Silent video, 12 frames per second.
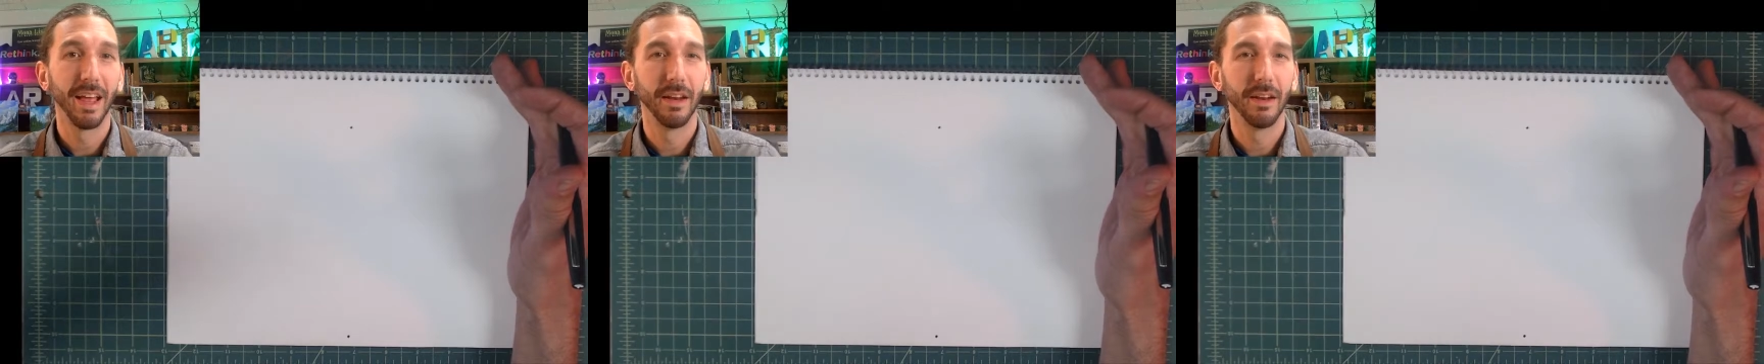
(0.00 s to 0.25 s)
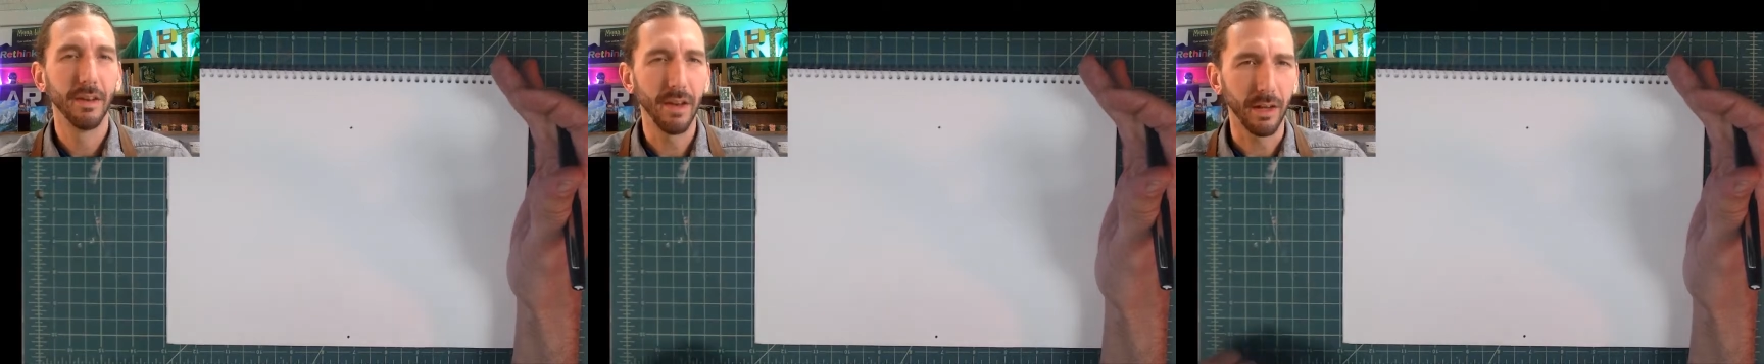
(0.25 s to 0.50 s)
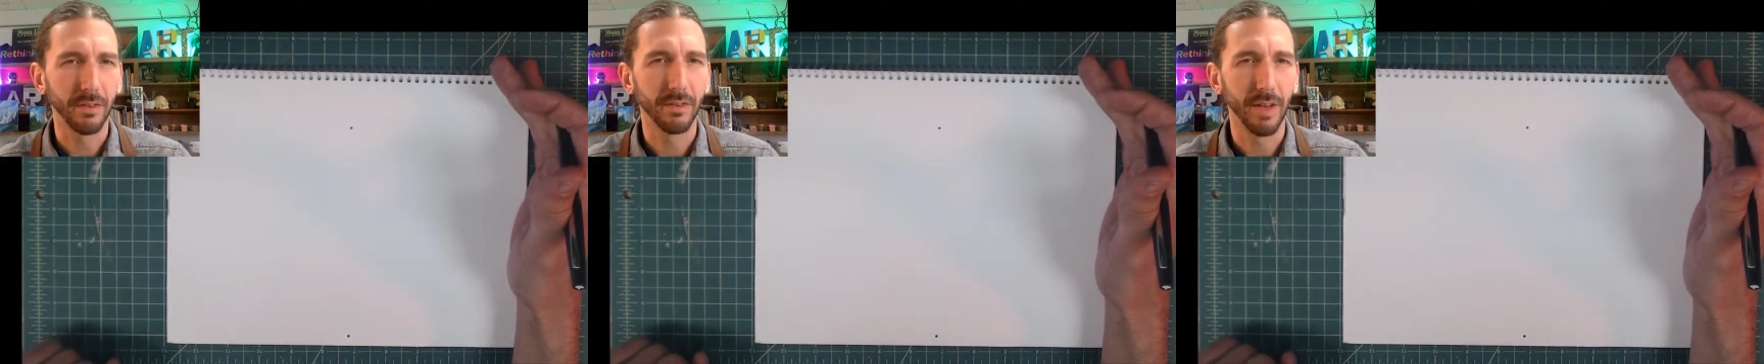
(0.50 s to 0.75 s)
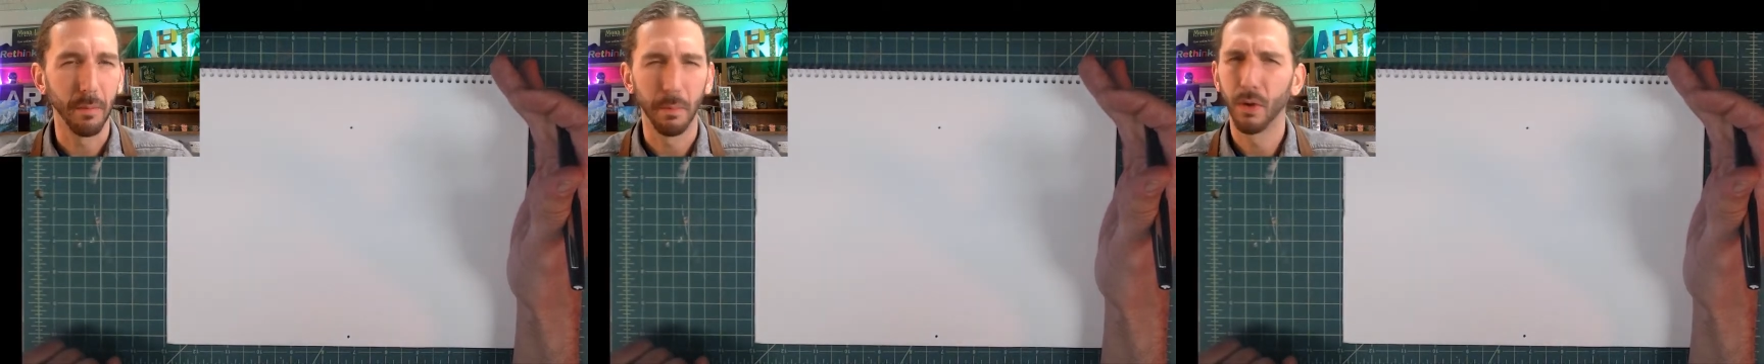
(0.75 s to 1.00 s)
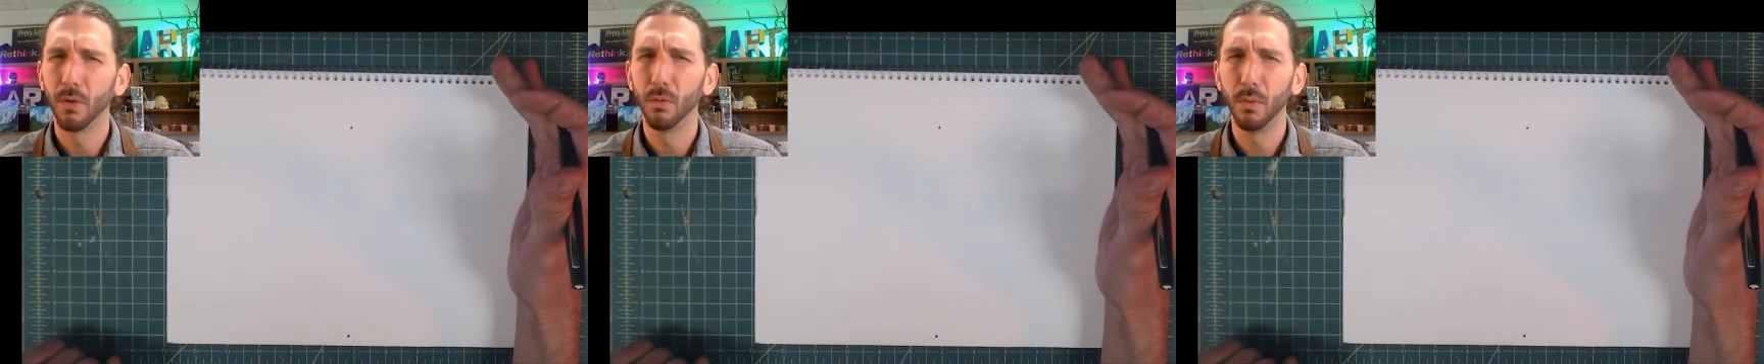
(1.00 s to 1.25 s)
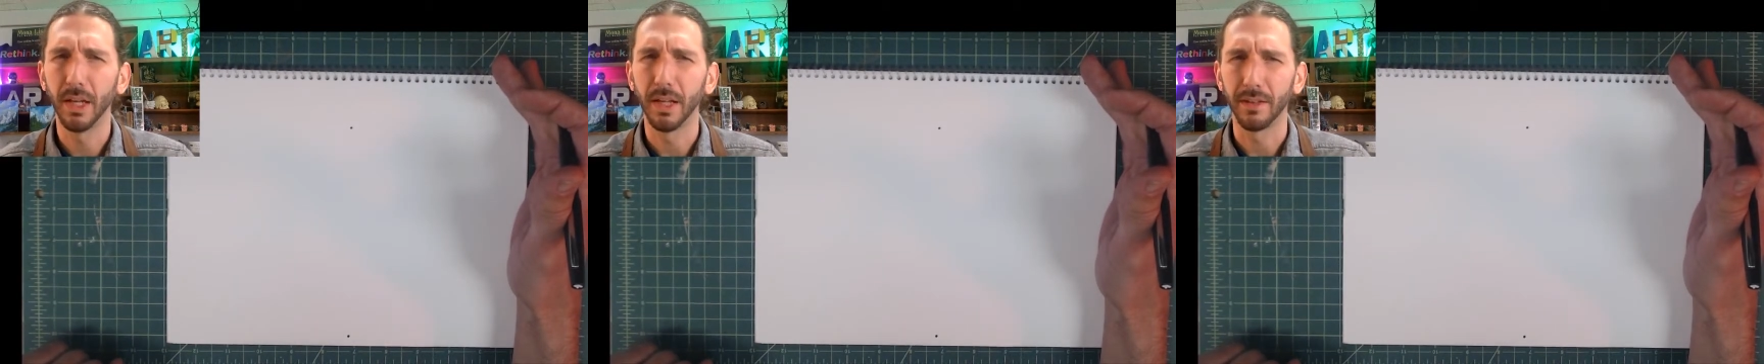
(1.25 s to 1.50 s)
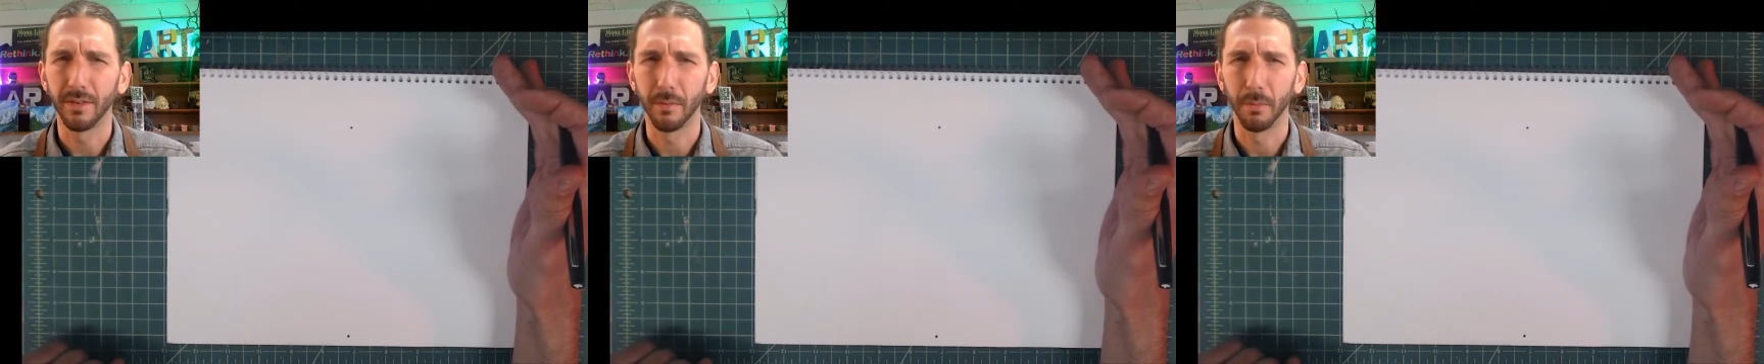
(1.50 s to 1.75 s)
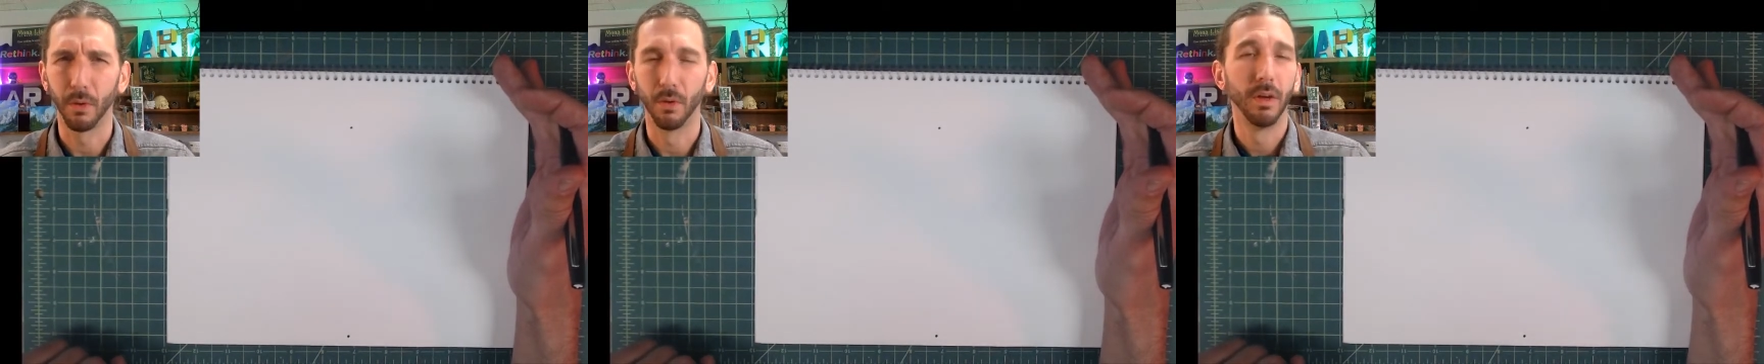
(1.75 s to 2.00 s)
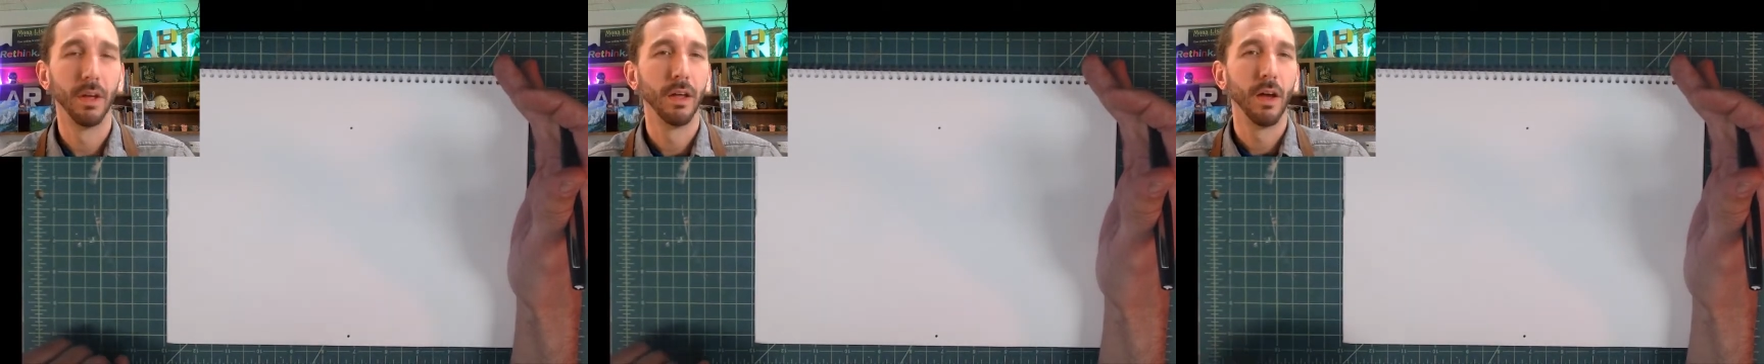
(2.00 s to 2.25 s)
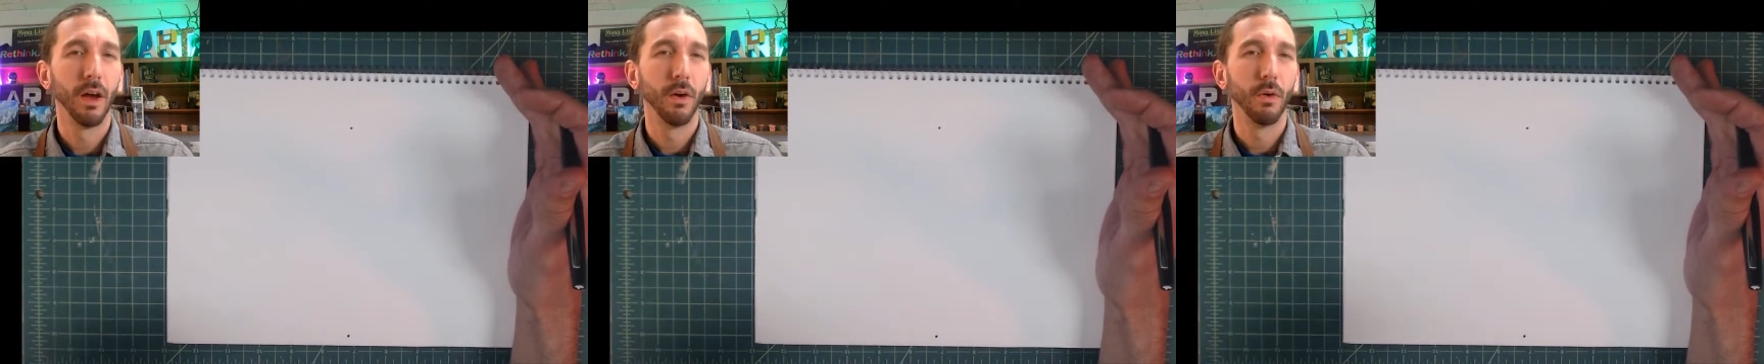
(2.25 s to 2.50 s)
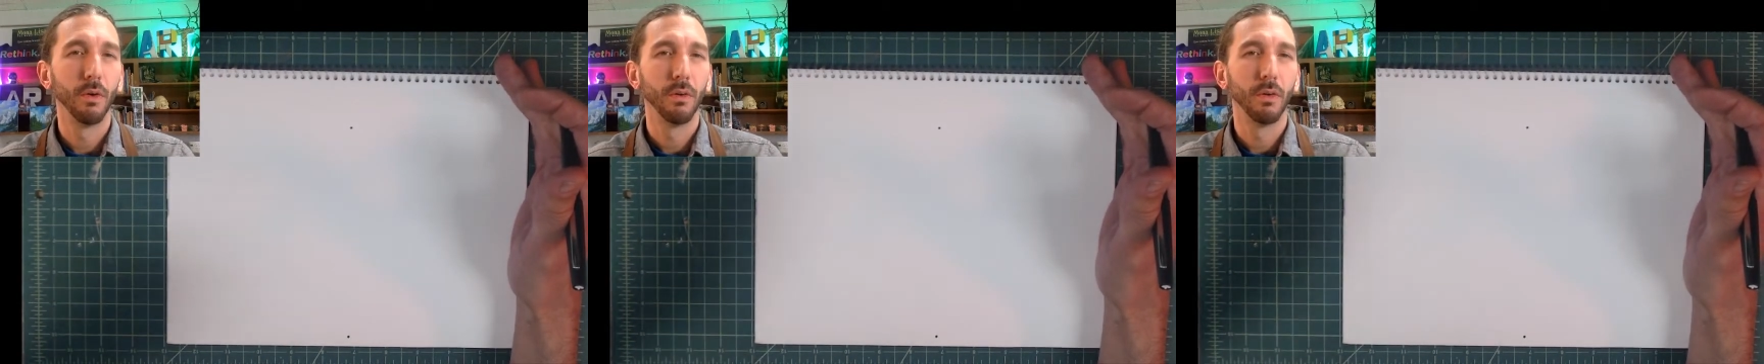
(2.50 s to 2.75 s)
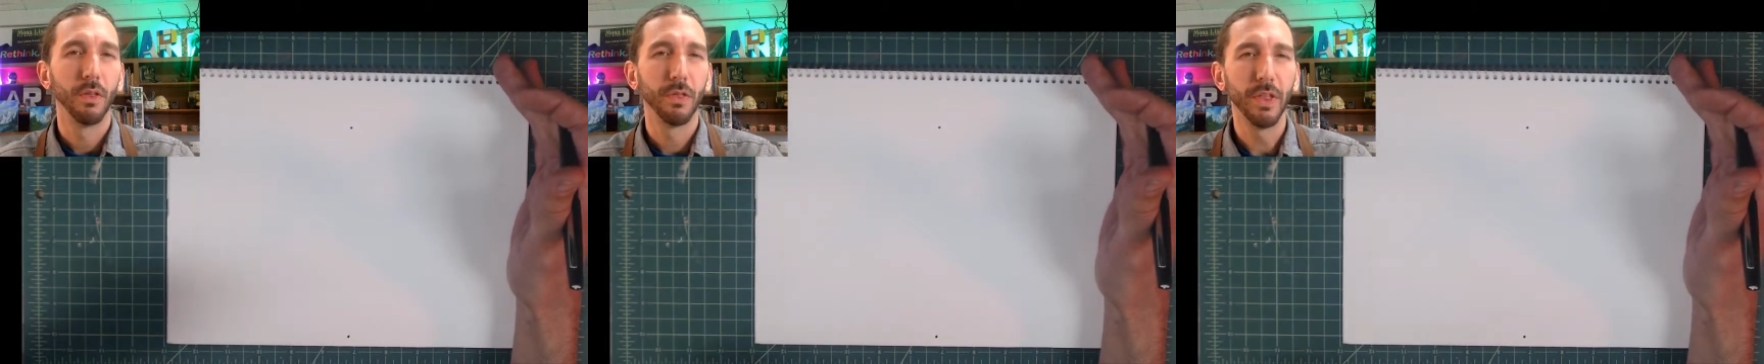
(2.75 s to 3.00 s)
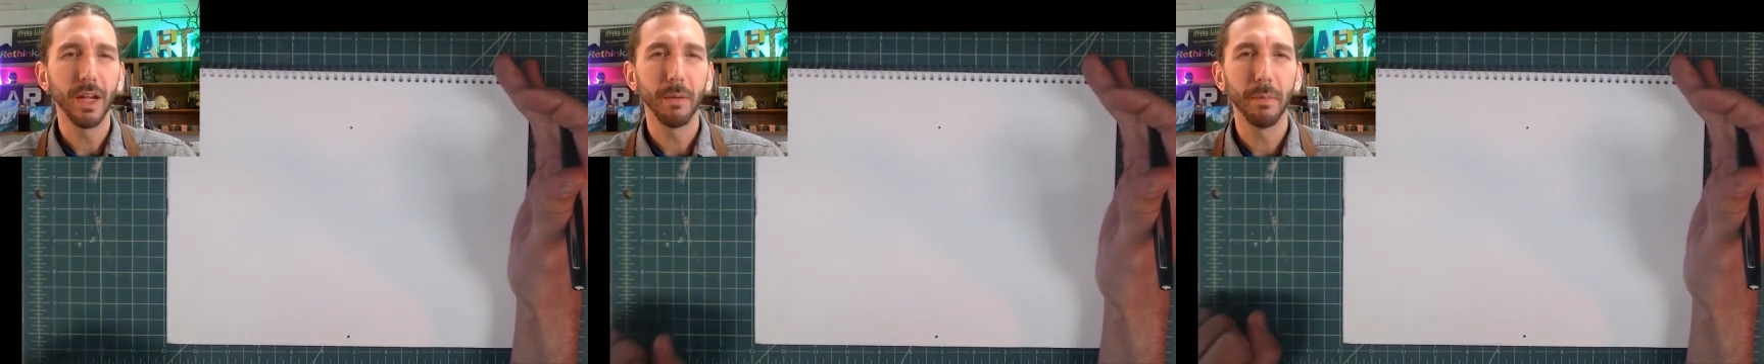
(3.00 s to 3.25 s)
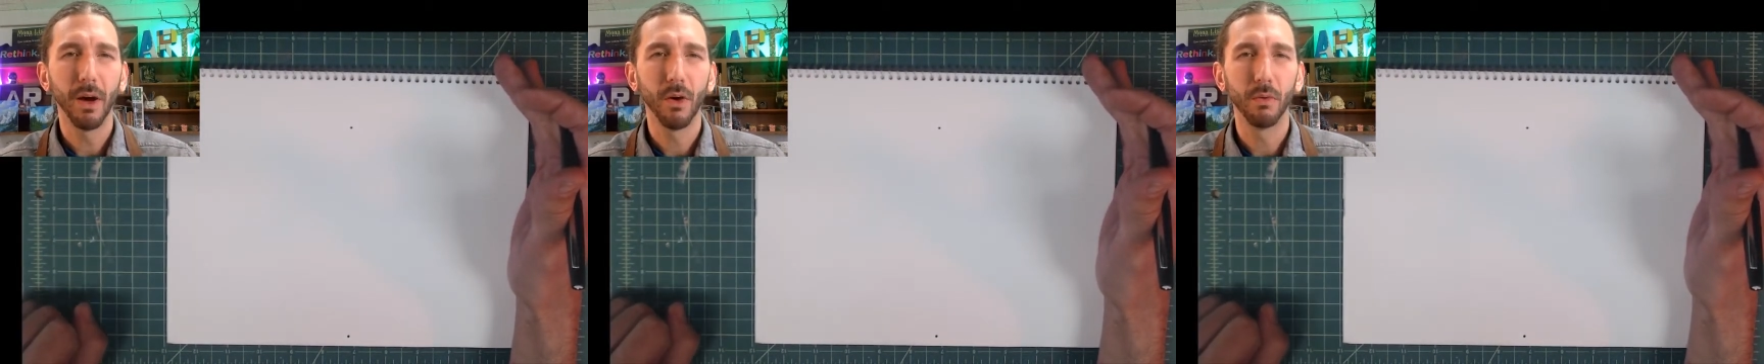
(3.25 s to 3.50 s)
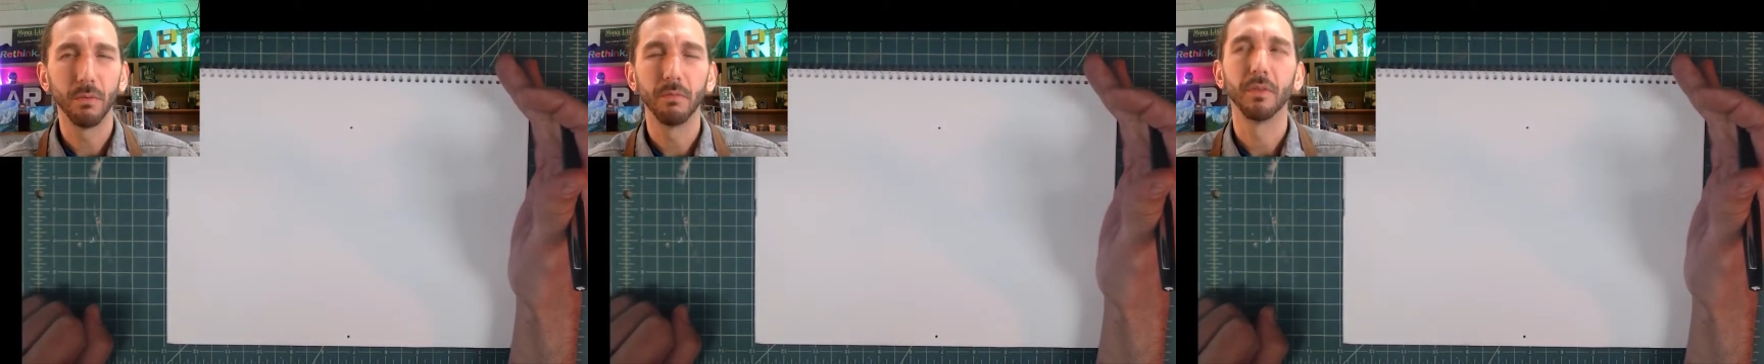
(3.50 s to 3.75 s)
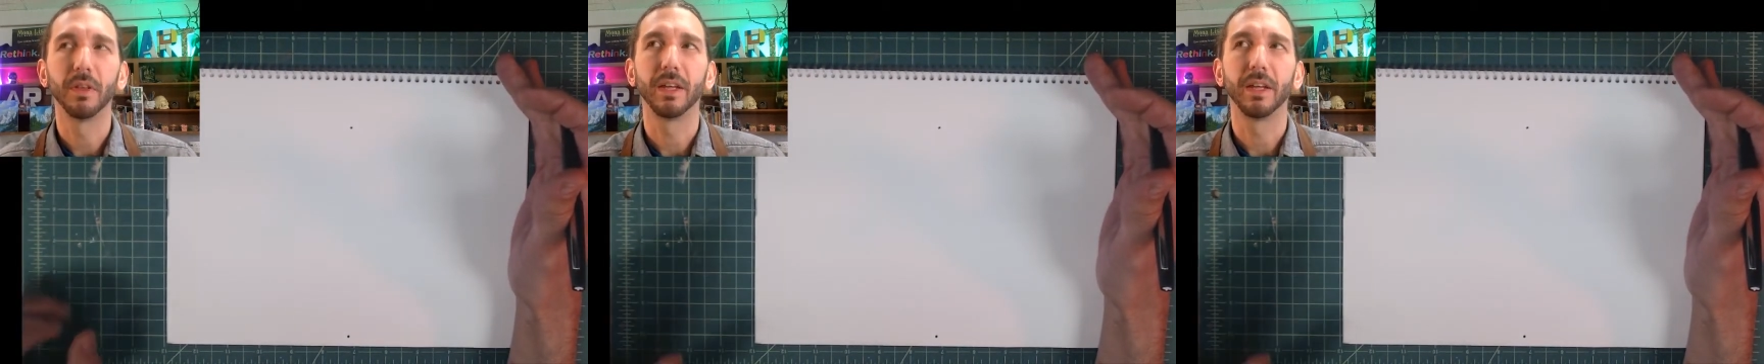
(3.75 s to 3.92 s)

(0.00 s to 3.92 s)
next step, really simple. Think about the